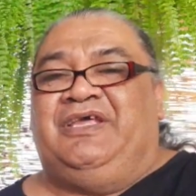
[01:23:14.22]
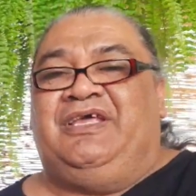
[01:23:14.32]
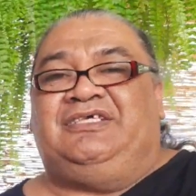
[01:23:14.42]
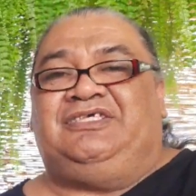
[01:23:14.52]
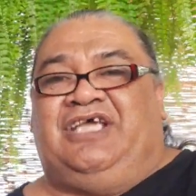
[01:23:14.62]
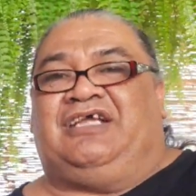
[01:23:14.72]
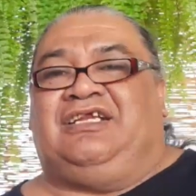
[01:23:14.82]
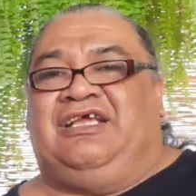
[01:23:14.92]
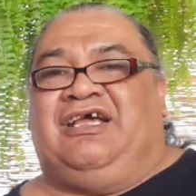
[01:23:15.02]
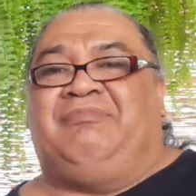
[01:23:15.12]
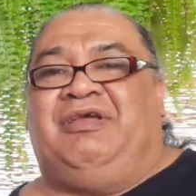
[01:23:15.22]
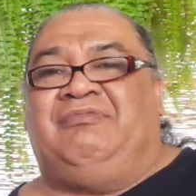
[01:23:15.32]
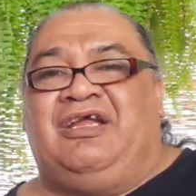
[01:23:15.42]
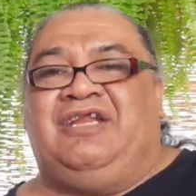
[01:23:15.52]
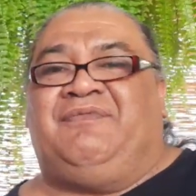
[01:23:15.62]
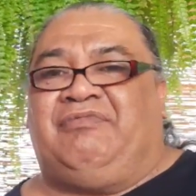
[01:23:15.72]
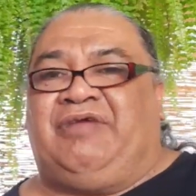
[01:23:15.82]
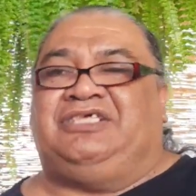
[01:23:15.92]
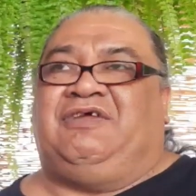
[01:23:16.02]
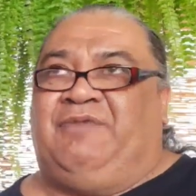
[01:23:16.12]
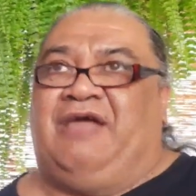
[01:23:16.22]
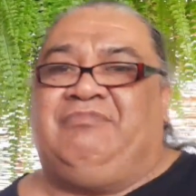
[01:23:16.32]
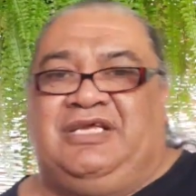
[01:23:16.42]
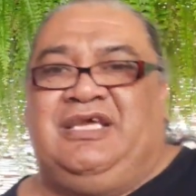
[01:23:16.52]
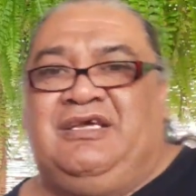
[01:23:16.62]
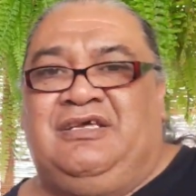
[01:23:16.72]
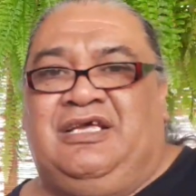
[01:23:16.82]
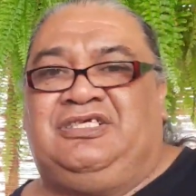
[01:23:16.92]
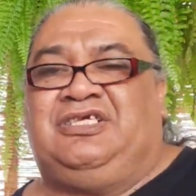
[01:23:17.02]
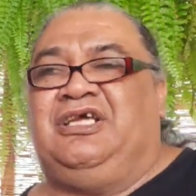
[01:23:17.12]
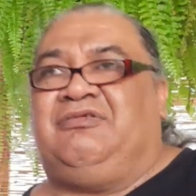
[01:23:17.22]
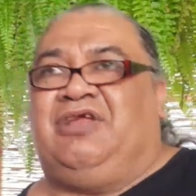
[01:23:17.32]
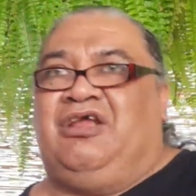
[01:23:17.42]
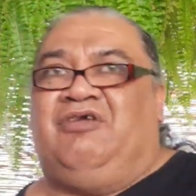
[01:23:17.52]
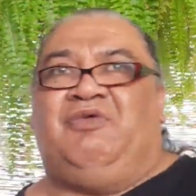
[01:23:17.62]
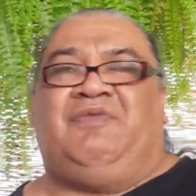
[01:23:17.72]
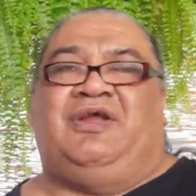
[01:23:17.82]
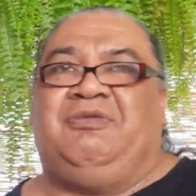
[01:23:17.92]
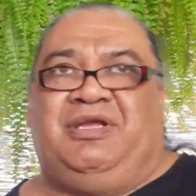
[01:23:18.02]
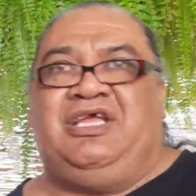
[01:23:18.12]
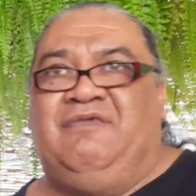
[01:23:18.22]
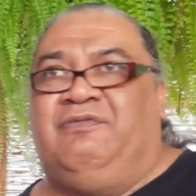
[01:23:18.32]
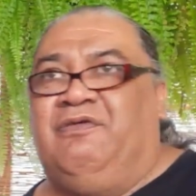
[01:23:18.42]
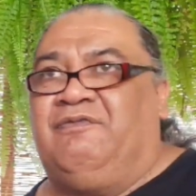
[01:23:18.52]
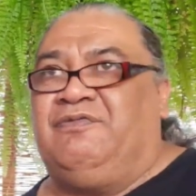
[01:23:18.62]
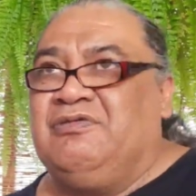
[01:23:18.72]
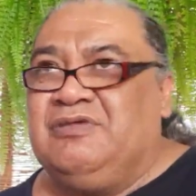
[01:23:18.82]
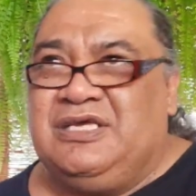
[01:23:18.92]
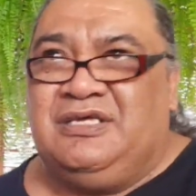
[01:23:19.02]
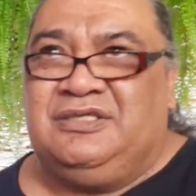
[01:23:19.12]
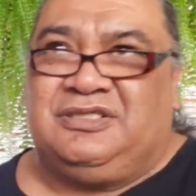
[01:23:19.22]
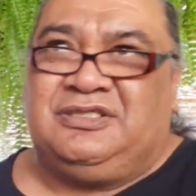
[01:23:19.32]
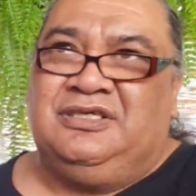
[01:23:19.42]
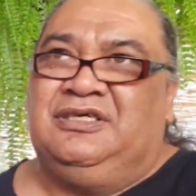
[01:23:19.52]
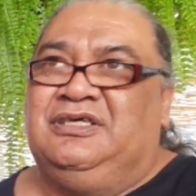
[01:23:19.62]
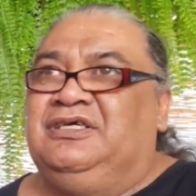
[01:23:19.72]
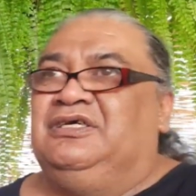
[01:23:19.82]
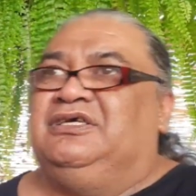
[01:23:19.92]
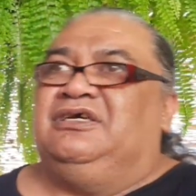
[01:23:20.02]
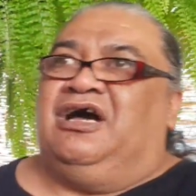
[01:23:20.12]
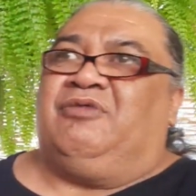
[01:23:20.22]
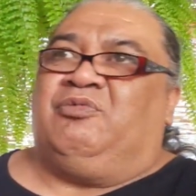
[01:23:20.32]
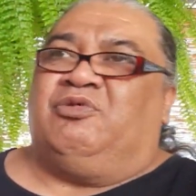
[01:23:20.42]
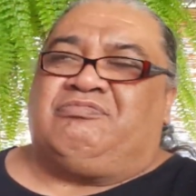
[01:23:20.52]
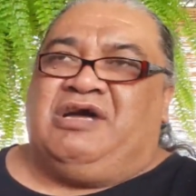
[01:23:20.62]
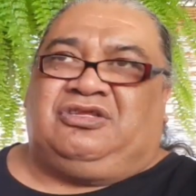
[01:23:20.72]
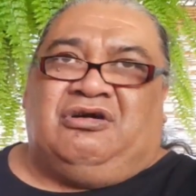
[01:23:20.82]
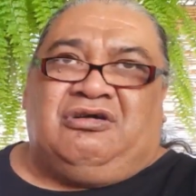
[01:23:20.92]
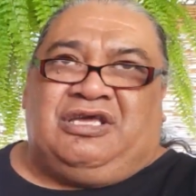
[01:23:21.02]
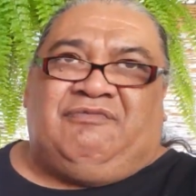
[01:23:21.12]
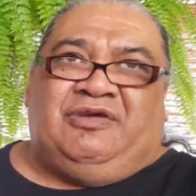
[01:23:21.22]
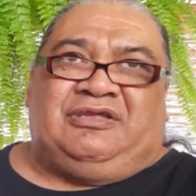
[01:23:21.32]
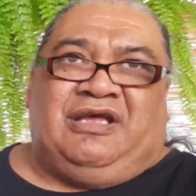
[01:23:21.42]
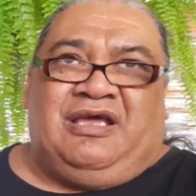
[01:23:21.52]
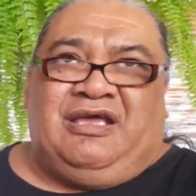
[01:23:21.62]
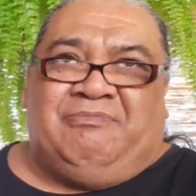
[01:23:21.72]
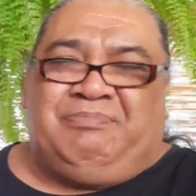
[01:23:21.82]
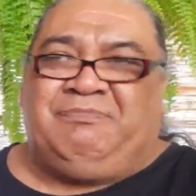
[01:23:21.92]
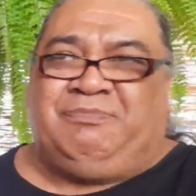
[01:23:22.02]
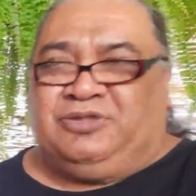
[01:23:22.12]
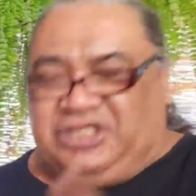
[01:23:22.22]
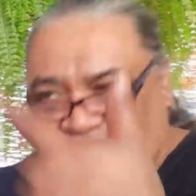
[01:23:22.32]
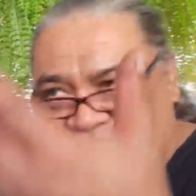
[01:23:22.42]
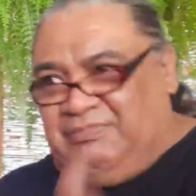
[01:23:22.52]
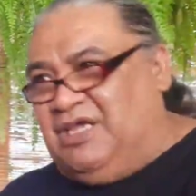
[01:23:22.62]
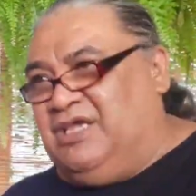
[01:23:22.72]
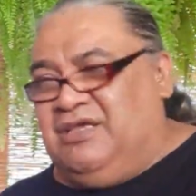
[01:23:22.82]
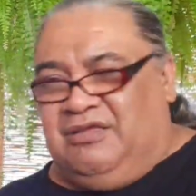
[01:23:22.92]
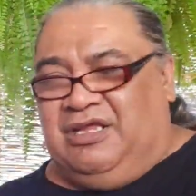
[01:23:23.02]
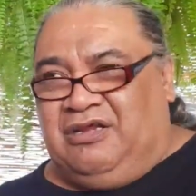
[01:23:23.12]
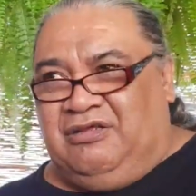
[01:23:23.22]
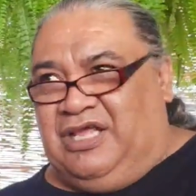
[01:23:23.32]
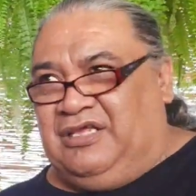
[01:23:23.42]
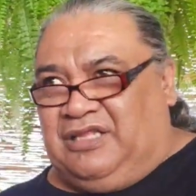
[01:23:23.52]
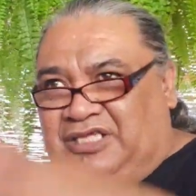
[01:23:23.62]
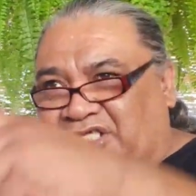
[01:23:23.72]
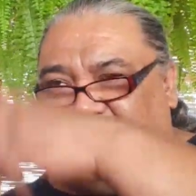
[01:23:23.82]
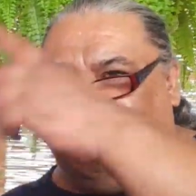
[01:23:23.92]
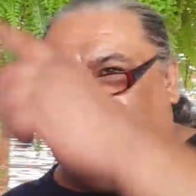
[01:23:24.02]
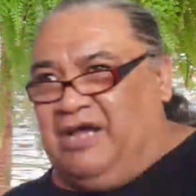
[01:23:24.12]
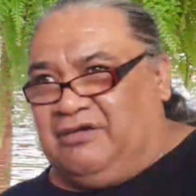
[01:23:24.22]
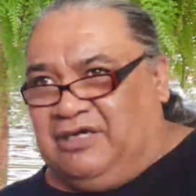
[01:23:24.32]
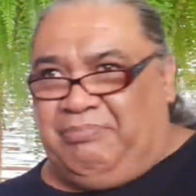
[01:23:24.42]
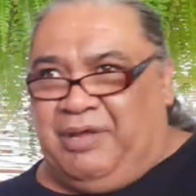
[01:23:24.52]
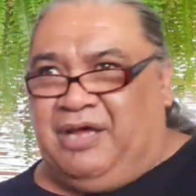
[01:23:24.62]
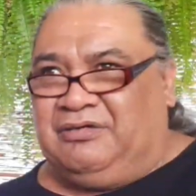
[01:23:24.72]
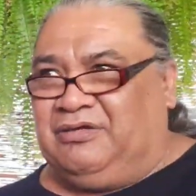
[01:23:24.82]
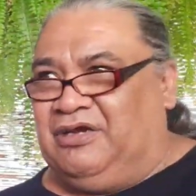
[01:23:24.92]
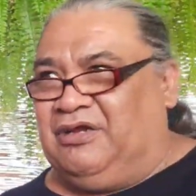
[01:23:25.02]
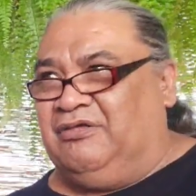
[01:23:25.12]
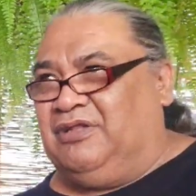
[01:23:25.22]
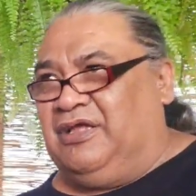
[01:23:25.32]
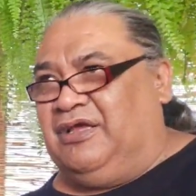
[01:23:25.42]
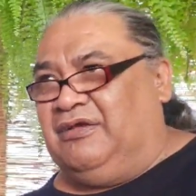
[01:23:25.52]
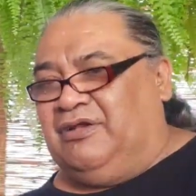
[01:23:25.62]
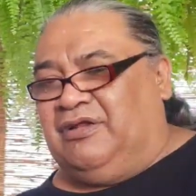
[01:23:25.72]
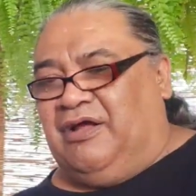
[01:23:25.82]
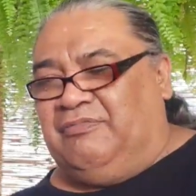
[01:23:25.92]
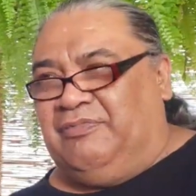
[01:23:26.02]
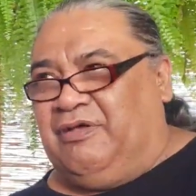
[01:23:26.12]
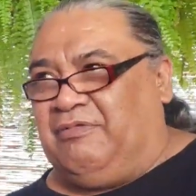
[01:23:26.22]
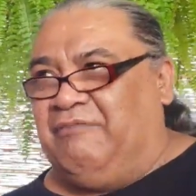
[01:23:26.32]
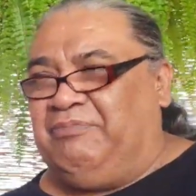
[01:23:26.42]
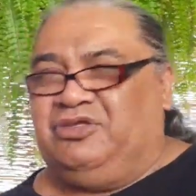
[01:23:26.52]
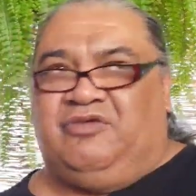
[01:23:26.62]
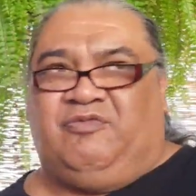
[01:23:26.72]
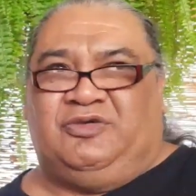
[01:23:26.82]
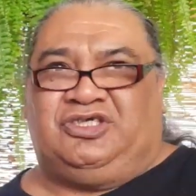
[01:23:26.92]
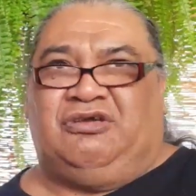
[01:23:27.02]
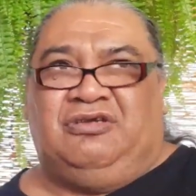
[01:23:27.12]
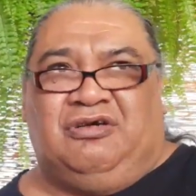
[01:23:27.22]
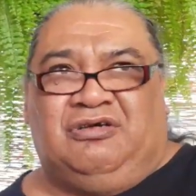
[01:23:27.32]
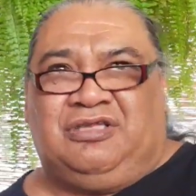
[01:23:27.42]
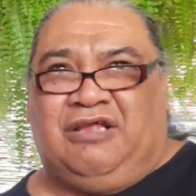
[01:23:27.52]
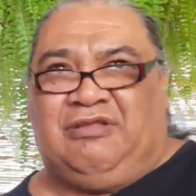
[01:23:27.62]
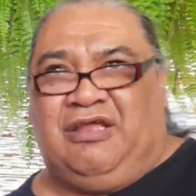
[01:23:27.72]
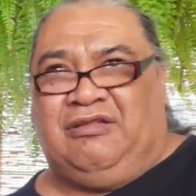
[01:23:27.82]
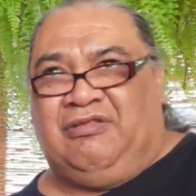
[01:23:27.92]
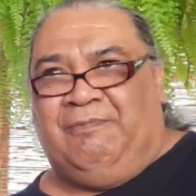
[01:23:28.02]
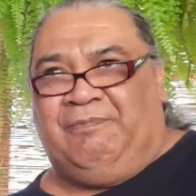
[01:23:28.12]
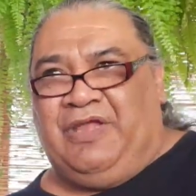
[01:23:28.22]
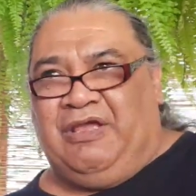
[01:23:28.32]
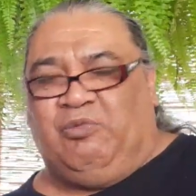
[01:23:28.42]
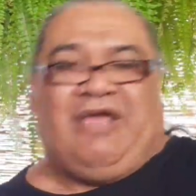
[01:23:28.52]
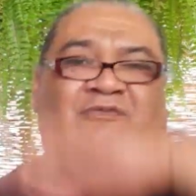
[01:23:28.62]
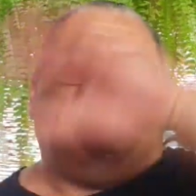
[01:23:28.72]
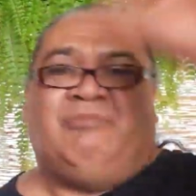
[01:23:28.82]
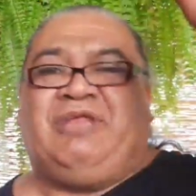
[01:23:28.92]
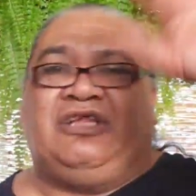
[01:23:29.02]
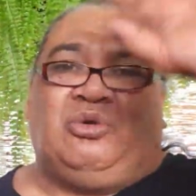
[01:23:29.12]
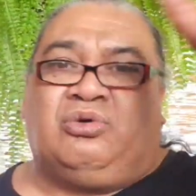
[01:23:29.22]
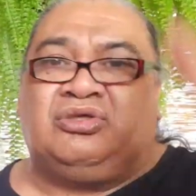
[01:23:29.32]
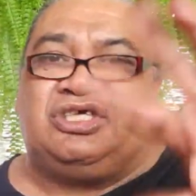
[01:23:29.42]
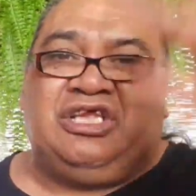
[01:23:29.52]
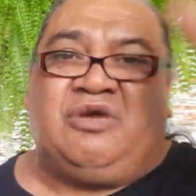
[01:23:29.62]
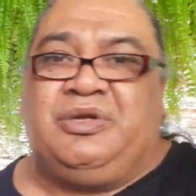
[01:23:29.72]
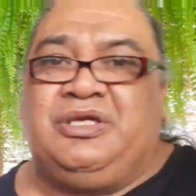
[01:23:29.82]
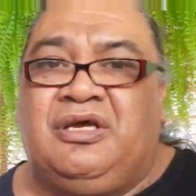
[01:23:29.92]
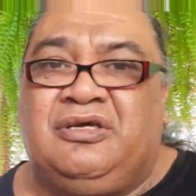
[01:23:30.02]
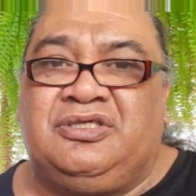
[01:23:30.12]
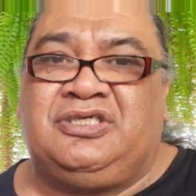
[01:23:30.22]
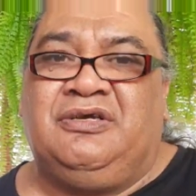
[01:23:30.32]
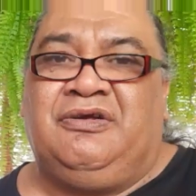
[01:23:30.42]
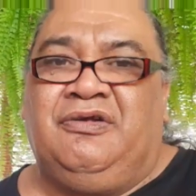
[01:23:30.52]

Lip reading: Exactly. I mean, I never raised a family here. It's just, you know, we've only been here for a few years. I walk my dog every day, and people see me. You know, they see me out and about. You know, I've been doing it for so long that they wave from their doors and their windows.